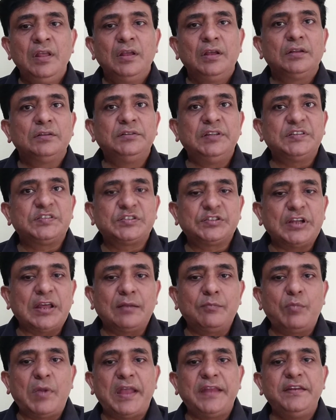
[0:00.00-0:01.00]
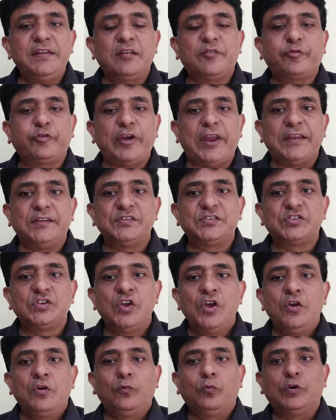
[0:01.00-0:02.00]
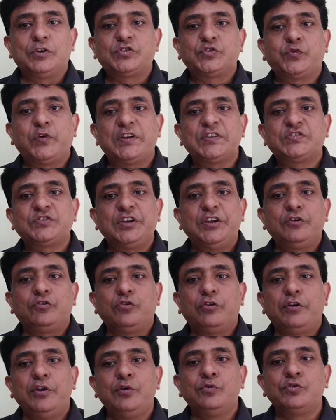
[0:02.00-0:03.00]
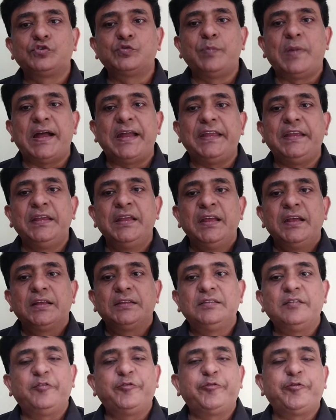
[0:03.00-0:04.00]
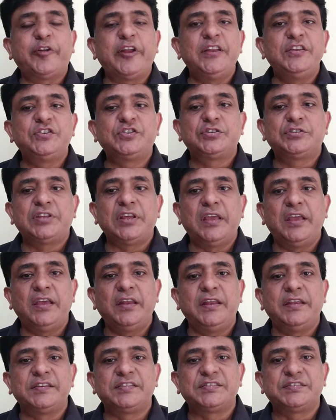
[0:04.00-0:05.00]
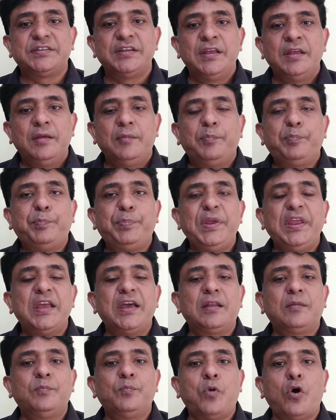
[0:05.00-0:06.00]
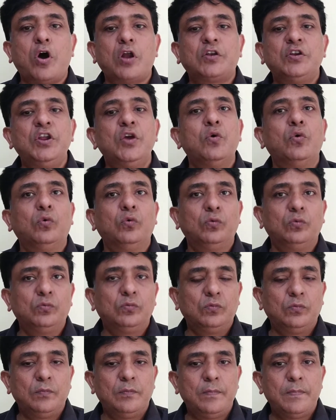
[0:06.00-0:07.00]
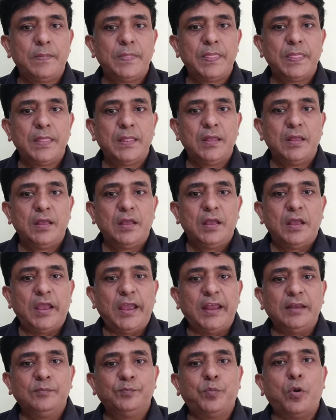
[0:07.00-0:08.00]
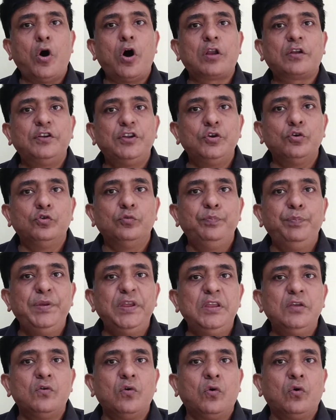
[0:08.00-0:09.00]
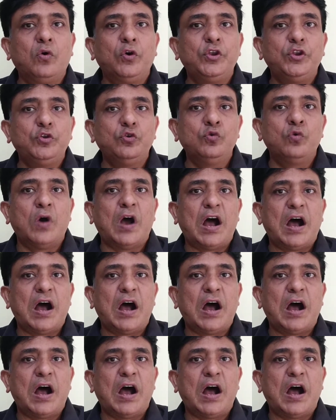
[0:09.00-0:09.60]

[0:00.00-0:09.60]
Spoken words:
This term, my dear friends, was first introduced by the French theorist Pierre Bourdieu. And Bourdieu, Bourdieu,